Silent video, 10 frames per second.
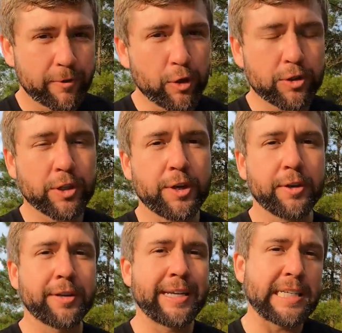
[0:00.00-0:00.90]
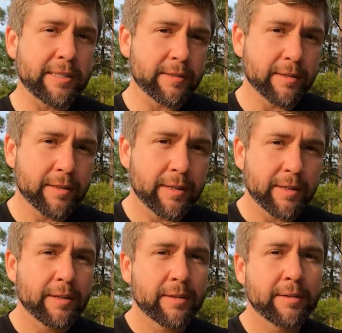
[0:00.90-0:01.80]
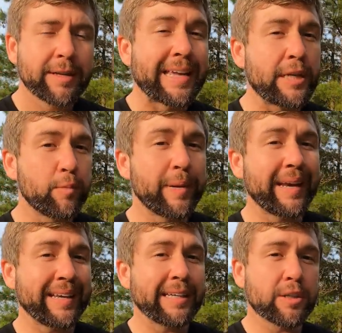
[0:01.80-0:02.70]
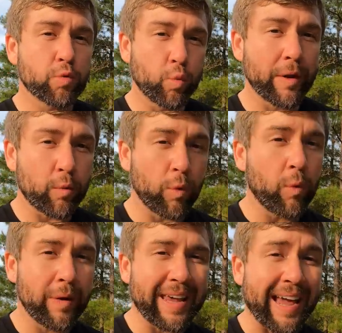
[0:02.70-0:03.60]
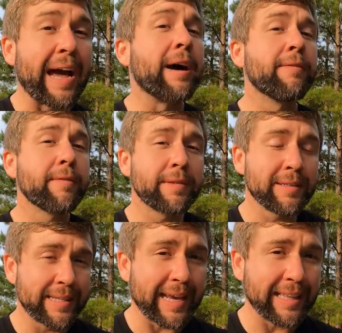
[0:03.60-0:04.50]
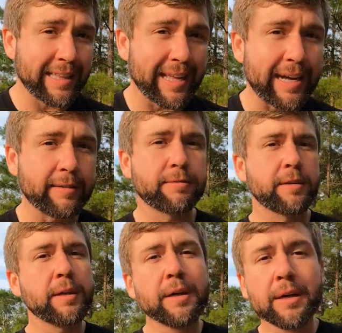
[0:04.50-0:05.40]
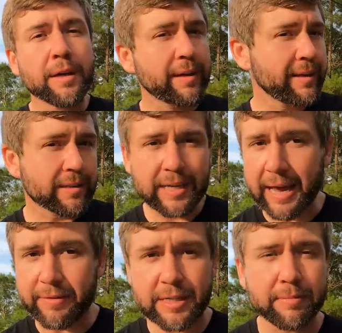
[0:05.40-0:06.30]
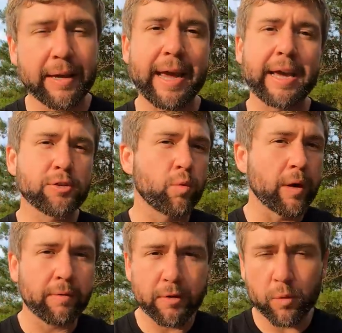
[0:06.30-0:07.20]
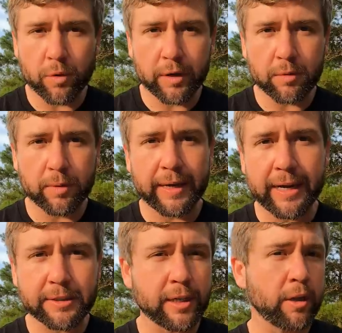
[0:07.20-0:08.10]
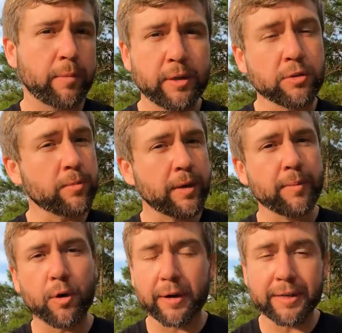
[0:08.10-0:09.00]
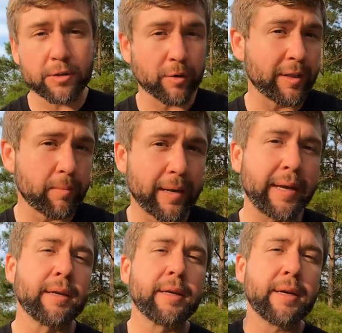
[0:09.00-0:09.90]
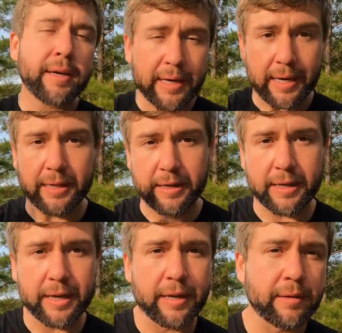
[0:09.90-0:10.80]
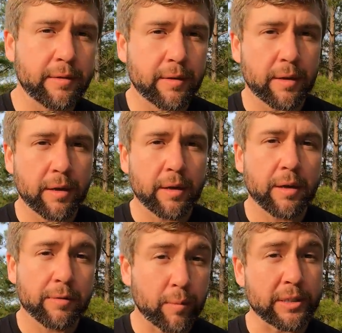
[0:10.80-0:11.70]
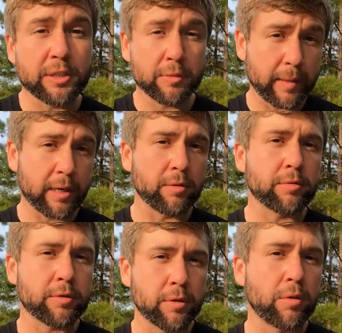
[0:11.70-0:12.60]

food securities, independence with what we have, daily life, having some cash wherever you're wanting to put cash, dollar bills or money markets or in the bank, and then again, precious metals,